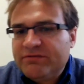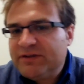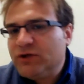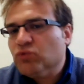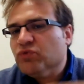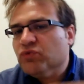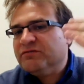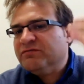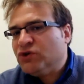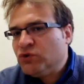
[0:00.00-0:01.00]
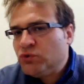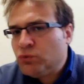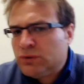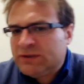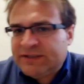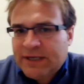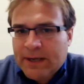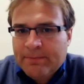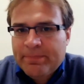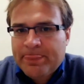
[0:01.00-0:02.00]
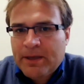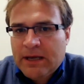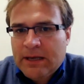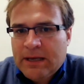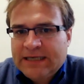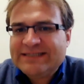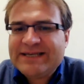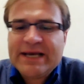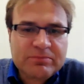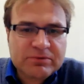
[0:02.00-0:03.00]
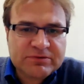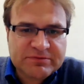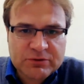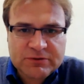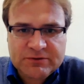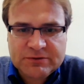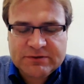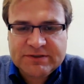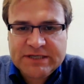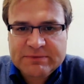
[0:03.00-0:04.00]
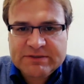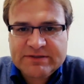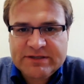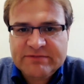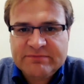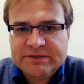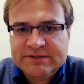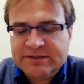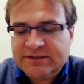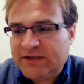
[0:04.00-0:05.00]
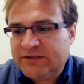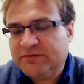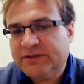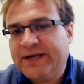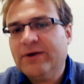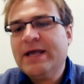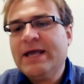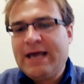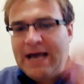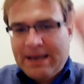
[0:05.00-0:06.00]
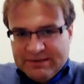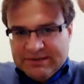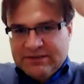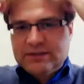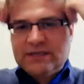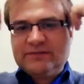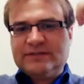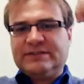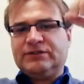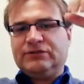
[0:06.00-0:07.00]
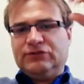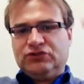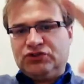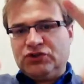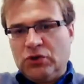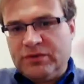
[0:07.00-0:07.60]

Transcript: briefly review some examples of personal statements that have been successful. Now, I'm a little hesitant to